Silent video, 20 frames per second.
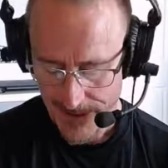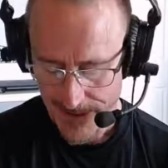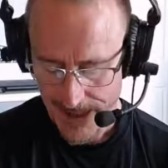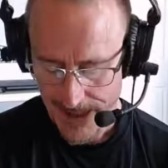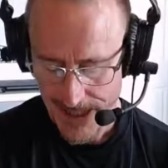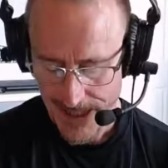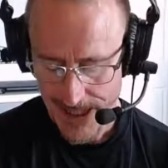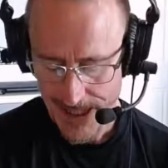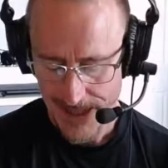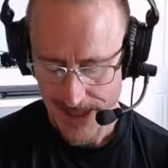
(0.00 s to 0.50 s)

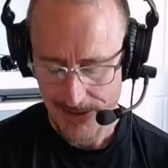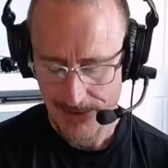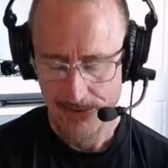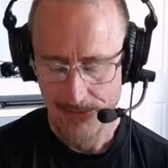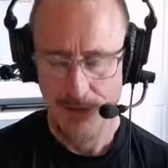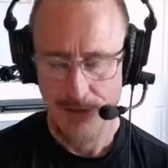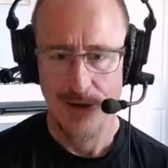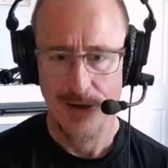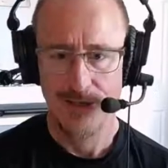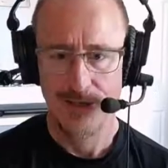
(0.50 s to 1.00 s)
And
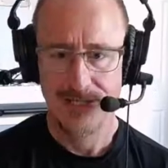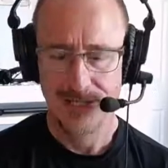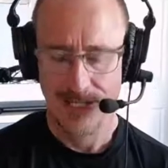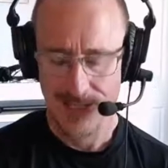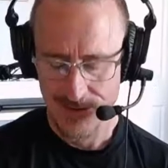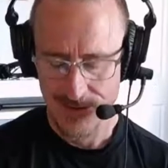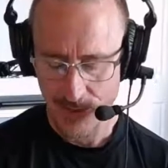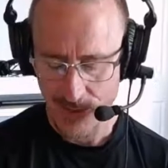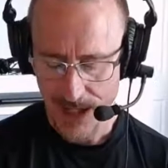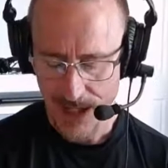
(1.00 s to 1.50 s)
Paul
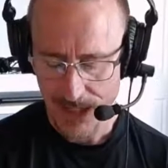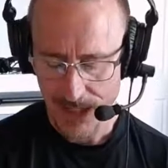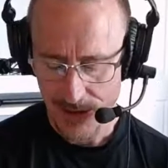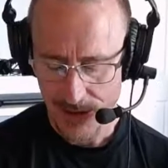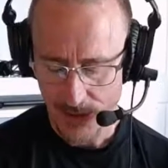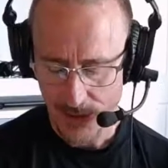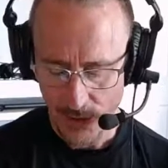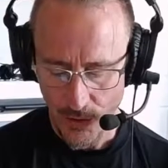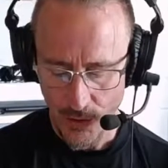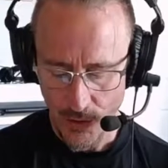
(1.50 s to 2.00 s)
says, What?
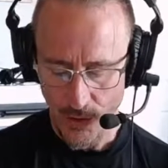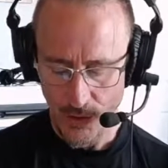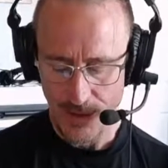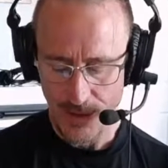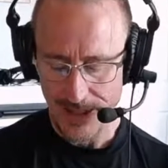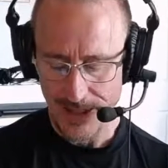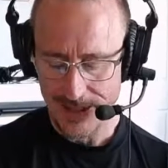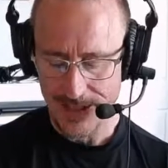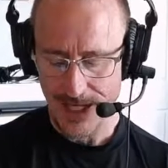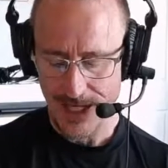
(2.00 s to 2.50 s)

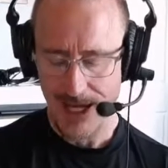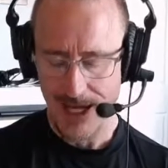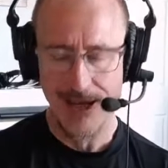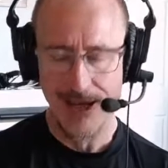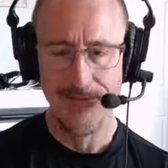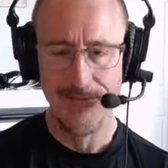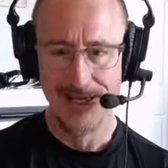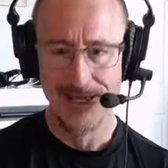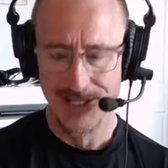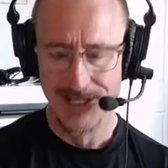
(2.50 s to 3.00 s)
Glory to
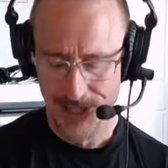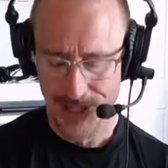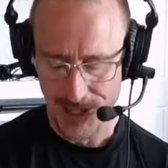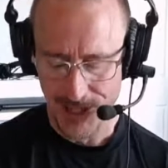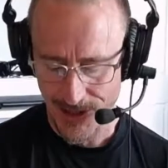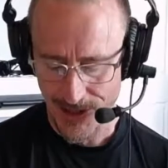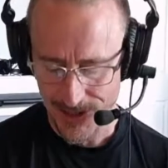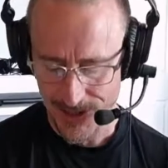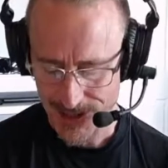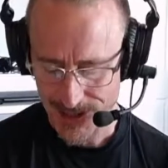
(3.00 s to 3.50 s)
him in the
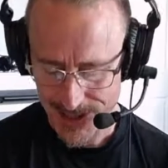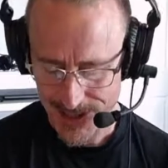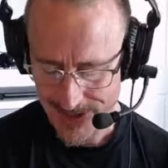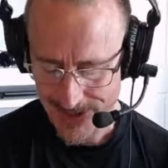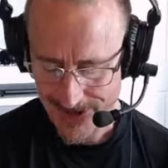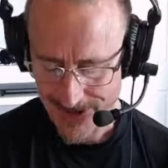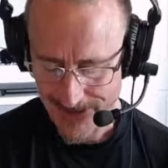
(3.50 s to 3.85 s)
church